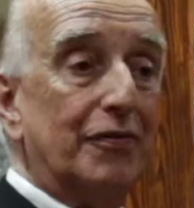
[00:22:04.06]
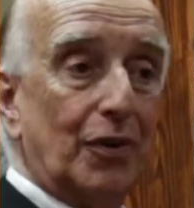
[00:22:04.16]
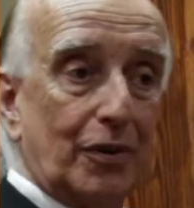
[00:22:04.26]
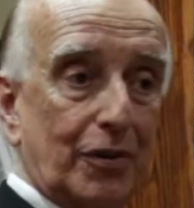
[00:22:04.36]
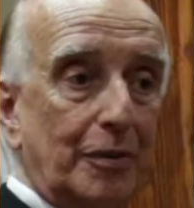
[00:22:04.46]

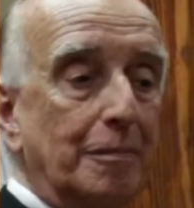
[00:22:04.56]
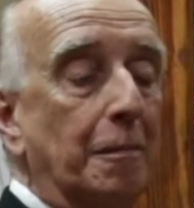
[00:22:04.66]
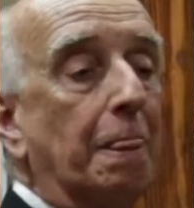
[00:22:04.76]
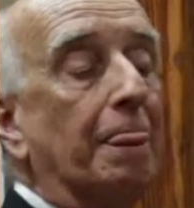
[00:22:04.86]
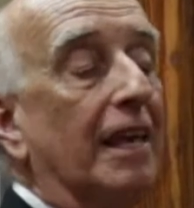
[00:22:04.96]
further,
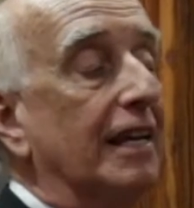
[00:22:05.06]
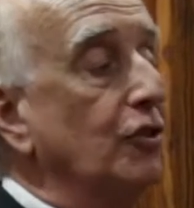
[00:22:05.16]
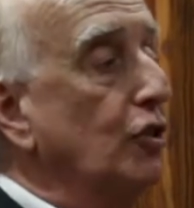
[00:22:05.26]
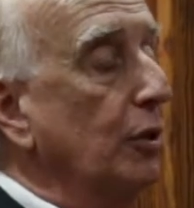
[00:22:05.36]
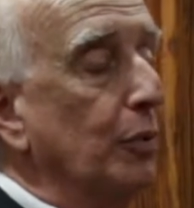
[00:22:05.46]
and
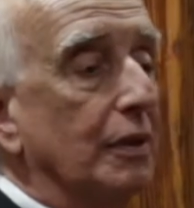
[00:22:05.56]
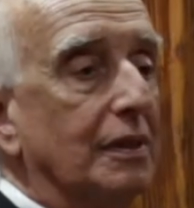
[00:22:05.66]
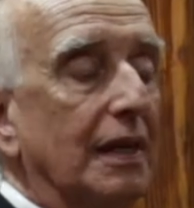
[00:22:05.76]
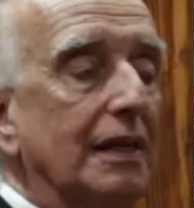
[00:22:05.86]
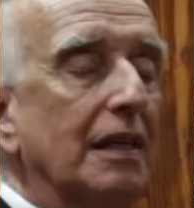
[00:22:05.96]
she was
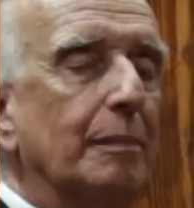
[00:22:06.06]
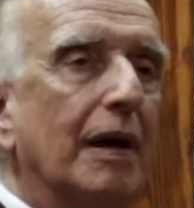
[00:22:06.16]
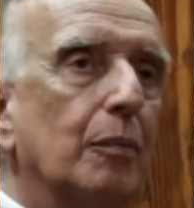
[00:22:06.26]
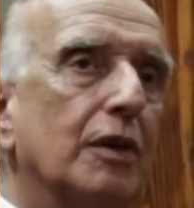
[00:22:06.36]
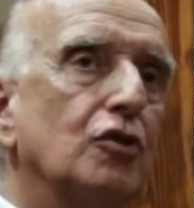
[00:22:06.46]
thinking
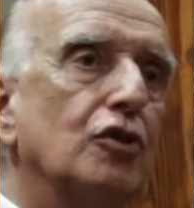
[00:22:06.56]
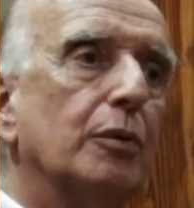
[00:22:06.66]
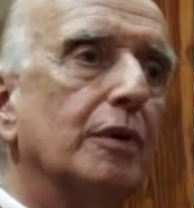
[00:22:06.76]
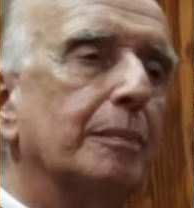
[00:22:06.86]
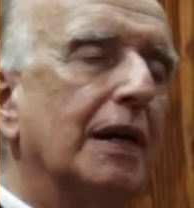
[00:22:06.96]
about what she
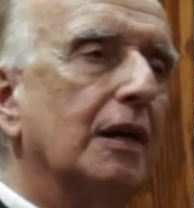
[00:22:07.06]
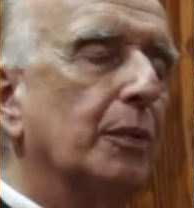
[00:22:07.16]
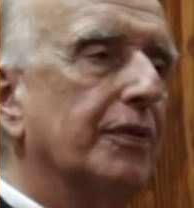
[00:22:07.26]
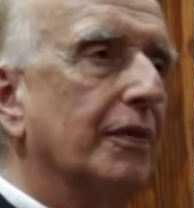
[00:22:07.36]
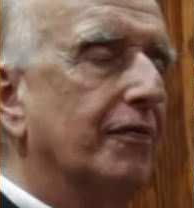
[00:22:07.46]
would make
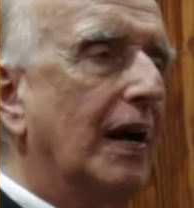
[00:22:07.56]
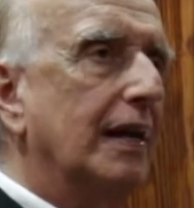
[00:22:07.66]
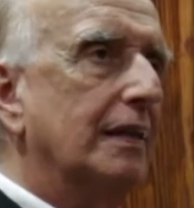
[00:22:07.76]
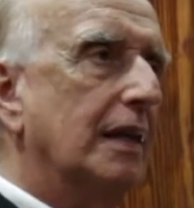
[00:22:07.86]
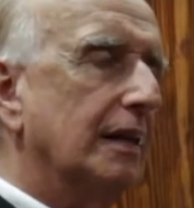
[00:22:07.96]
with the
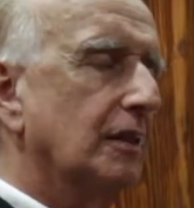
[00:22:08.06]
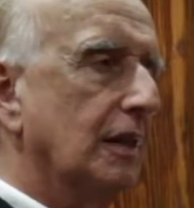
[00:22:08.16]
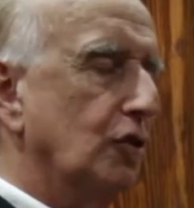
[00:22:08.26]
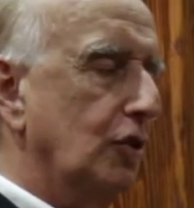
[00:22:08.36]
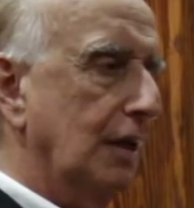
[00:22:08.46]
fine nuts
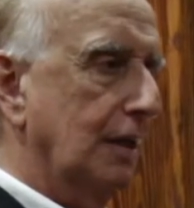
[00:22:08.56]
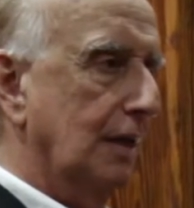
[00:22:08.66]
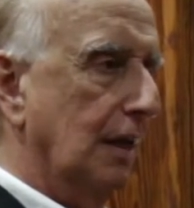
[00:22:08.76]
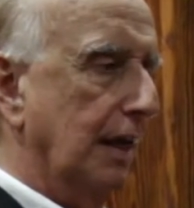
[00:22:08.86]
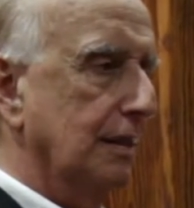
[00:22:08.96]
that she had
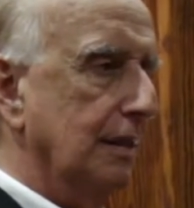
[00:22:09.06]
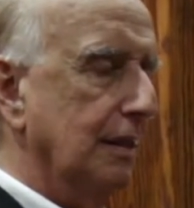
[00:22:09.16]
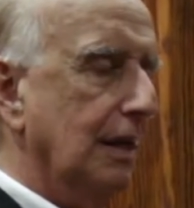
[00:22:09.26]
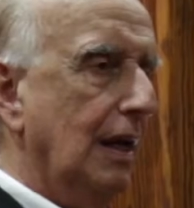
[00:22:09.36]
collected.